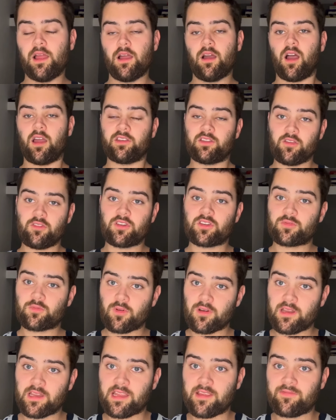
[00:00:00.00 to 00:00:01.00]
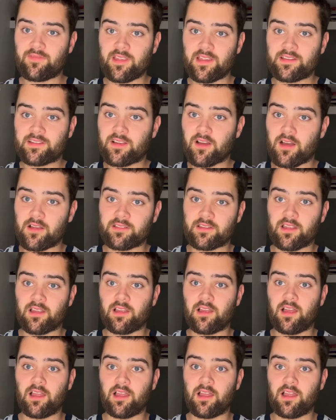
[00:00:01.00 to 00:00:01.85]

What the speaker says: I do just want to give these guys a